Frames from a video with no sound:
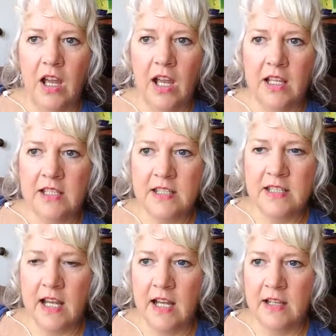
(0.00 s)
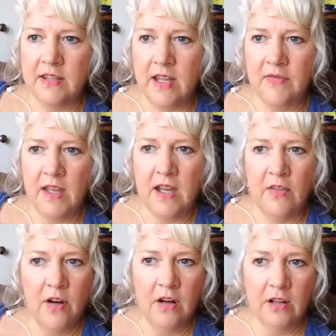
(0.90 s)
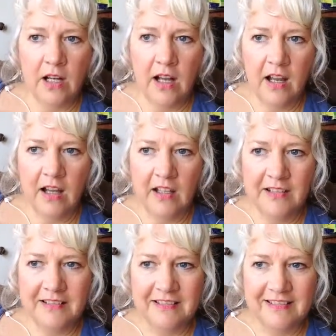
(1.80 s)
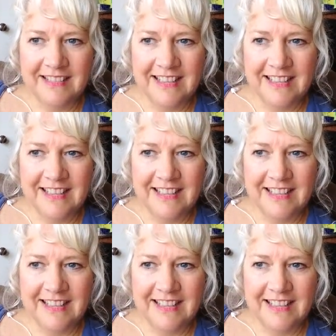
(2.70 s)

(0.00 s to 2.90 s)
And then the other